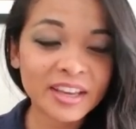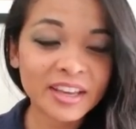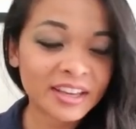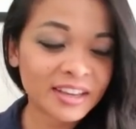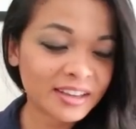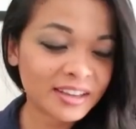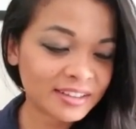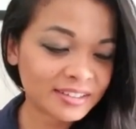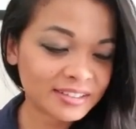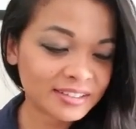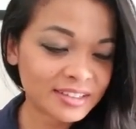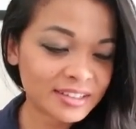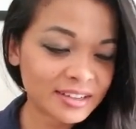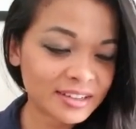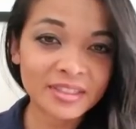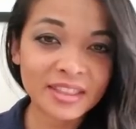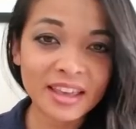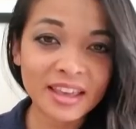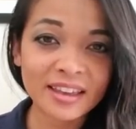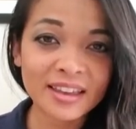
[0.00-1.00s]
and
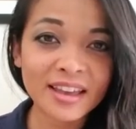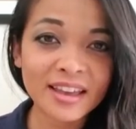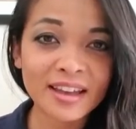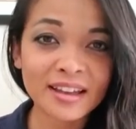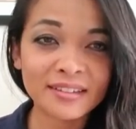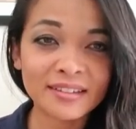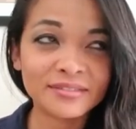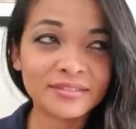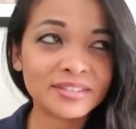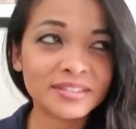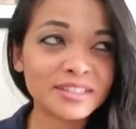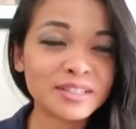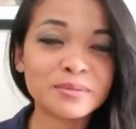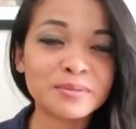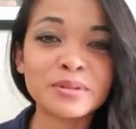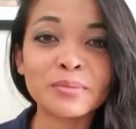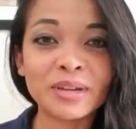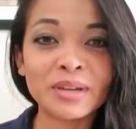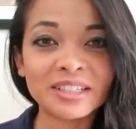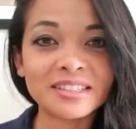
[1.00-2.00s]
they have some
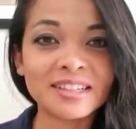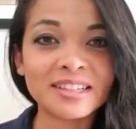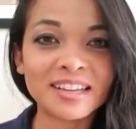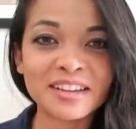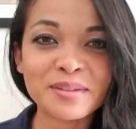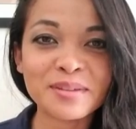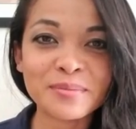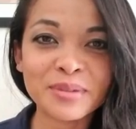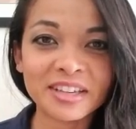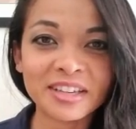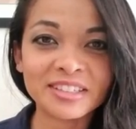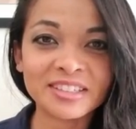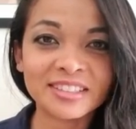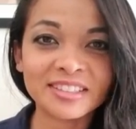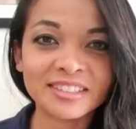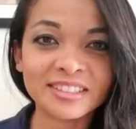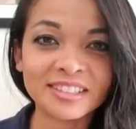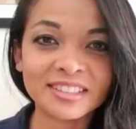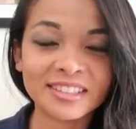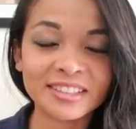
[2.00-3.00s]
of the best landing
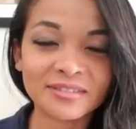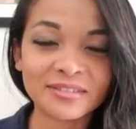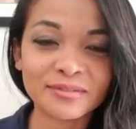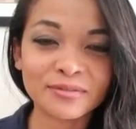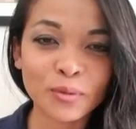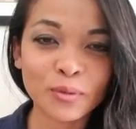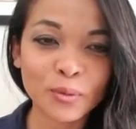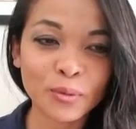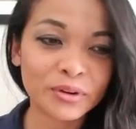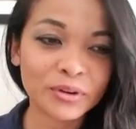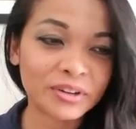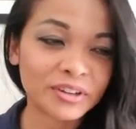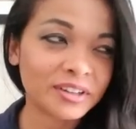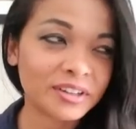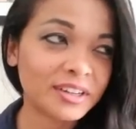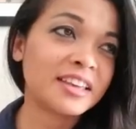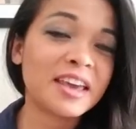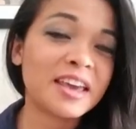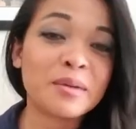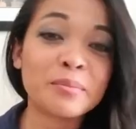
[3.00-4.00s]
pages for
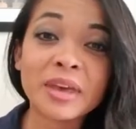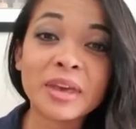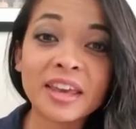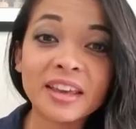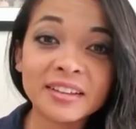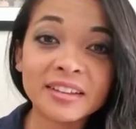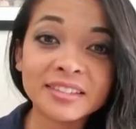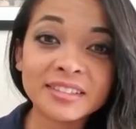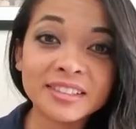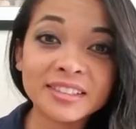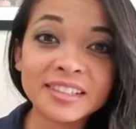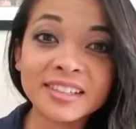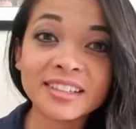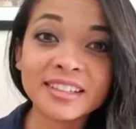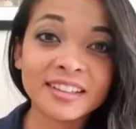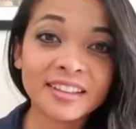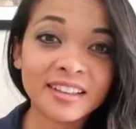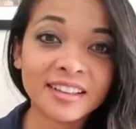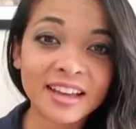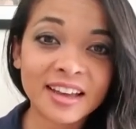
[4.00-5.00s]
campaigns
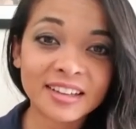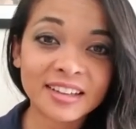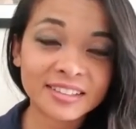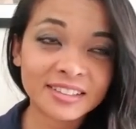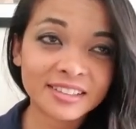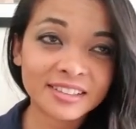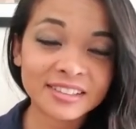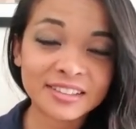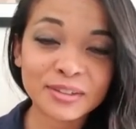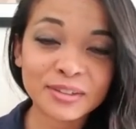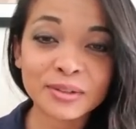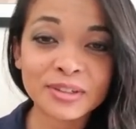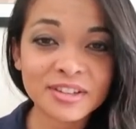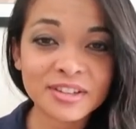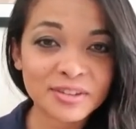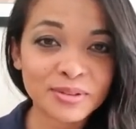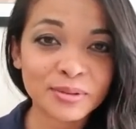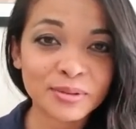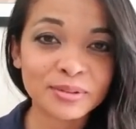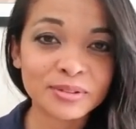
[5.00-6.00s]
that you
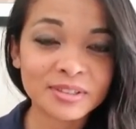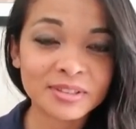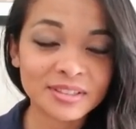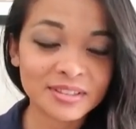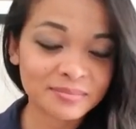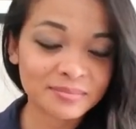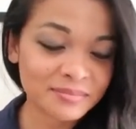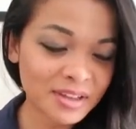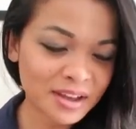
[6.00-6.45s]
can use.